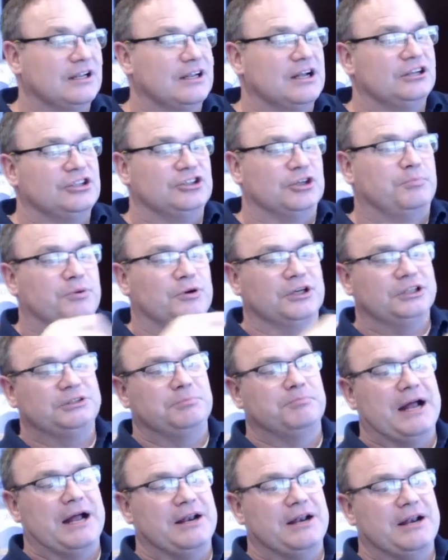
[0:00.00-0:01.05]
So push
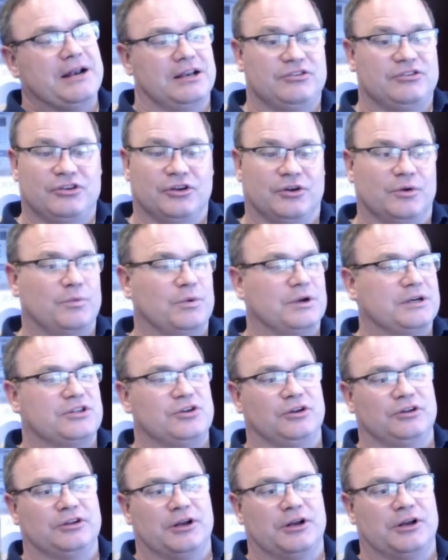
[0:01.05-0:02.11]
button
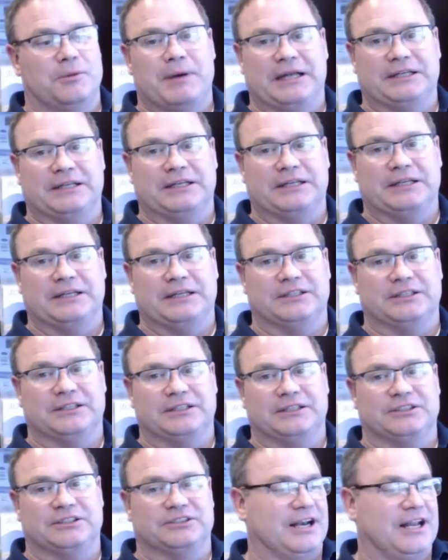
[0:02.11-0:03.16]
2,
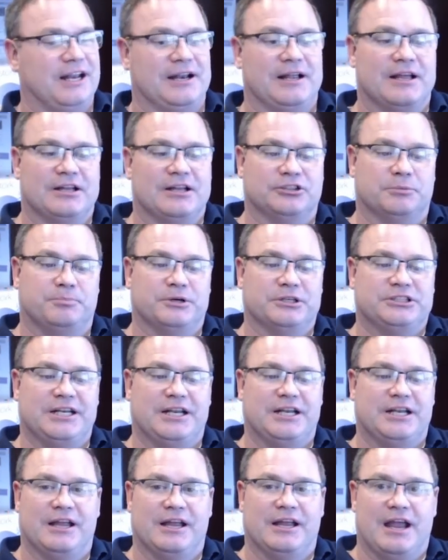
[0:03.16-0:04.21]
button. We'll push it
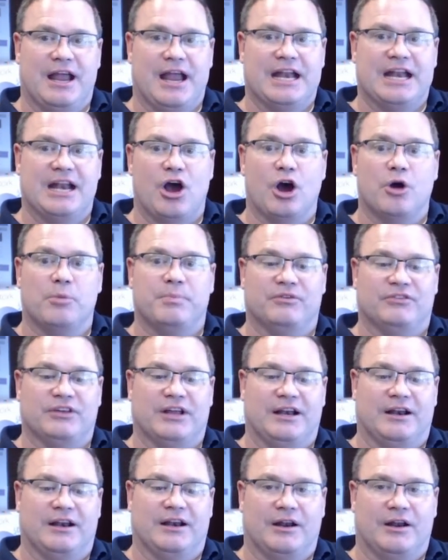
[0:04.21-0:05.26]
and it opens
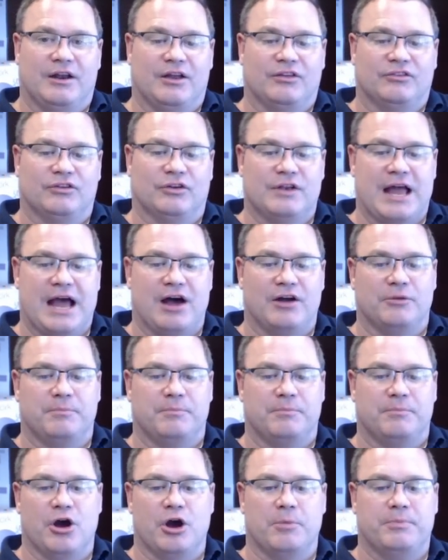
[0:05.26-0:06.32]
it. So now it'll
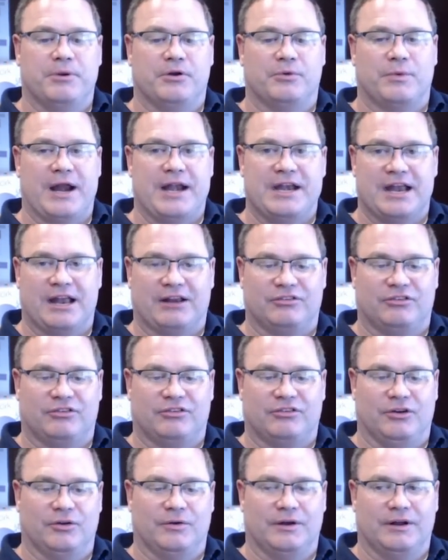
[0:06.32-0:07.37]
be opened right next
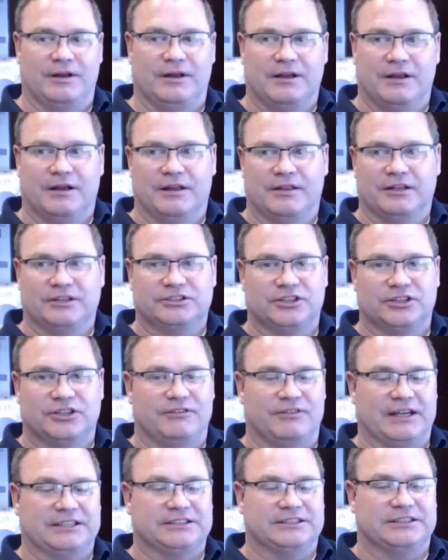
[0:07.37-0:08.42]
to the
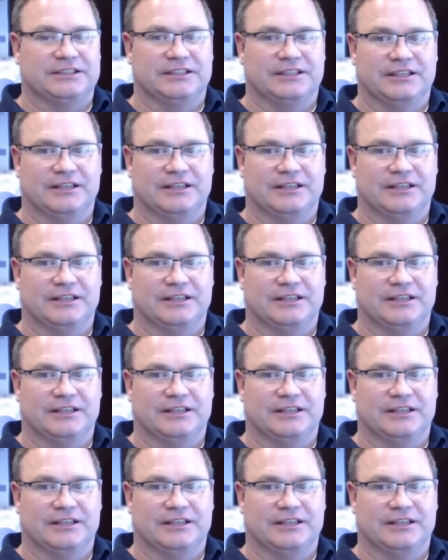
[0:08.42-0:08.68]
cervix.